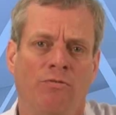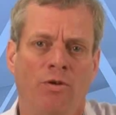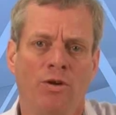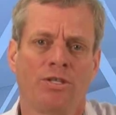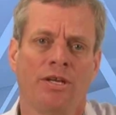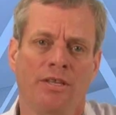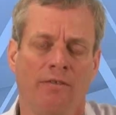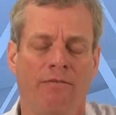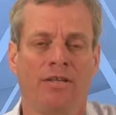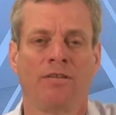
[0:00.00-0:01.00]
focus on the
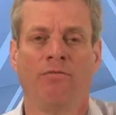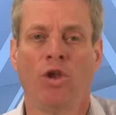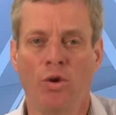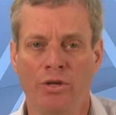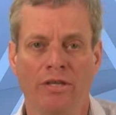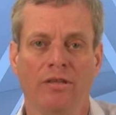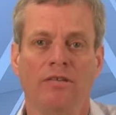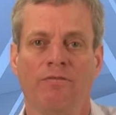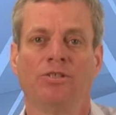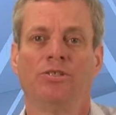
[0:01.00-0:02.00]
effects of loading
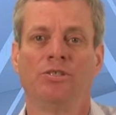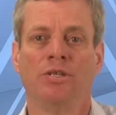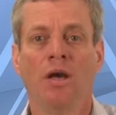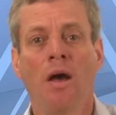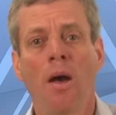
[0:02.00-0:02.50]
these filters.